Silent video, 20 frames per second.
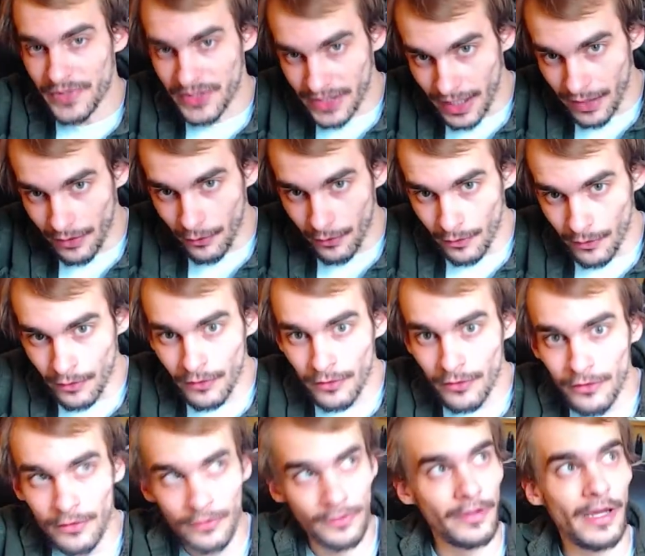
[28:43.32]
out
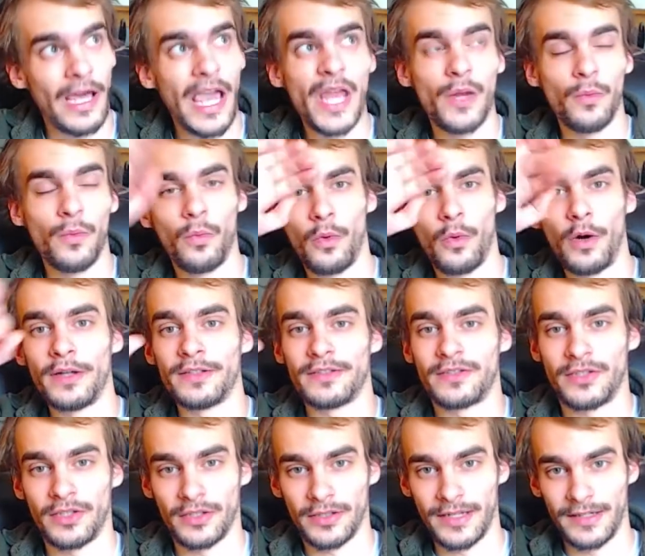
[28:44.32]
and wants
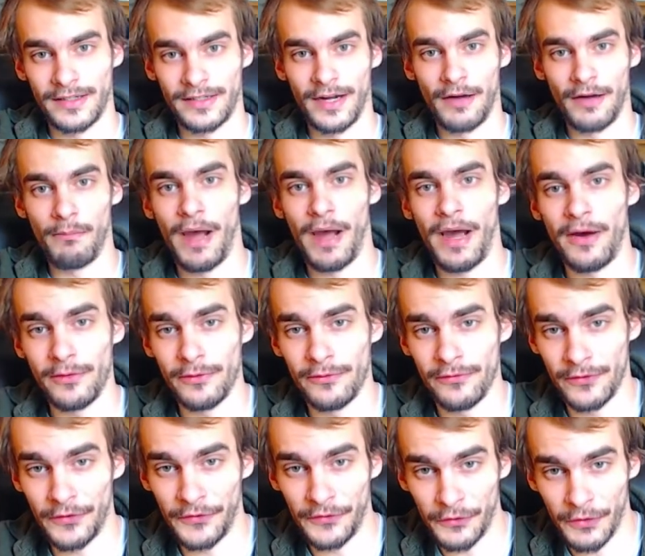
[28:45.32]
to like come out of
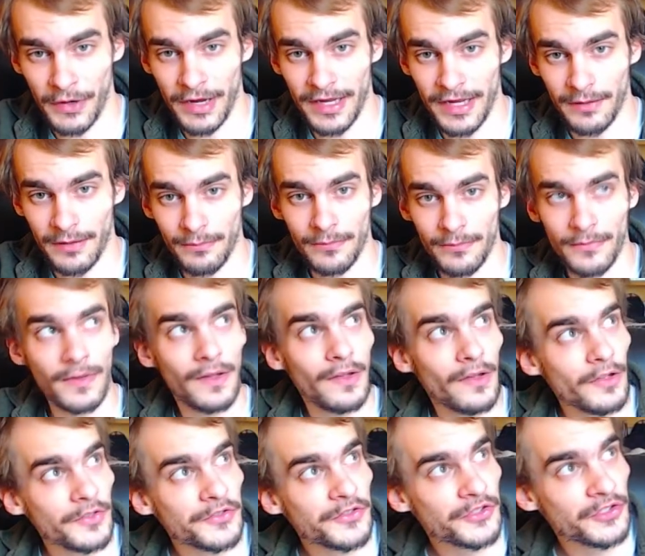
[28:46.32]
the frame,
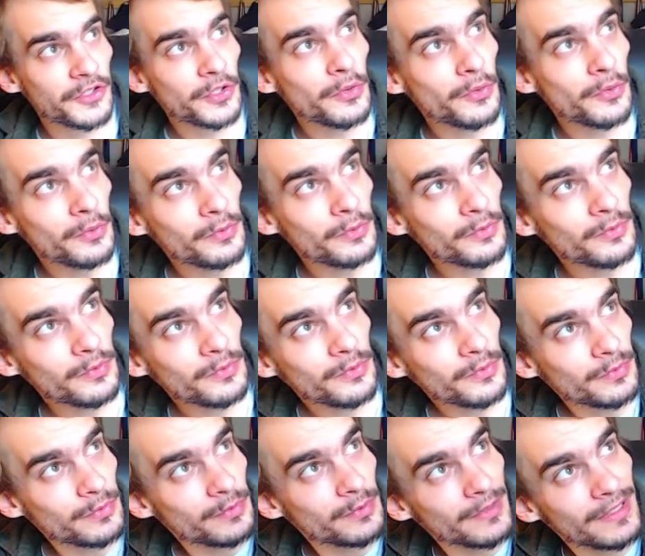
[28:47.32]
so
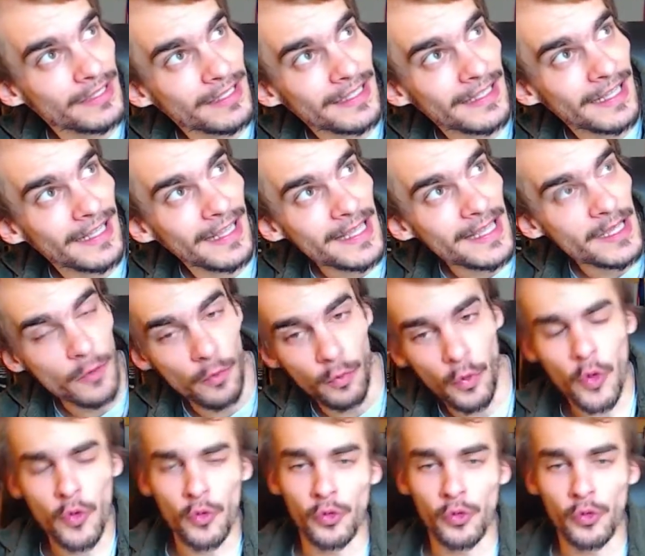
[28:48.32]
it won't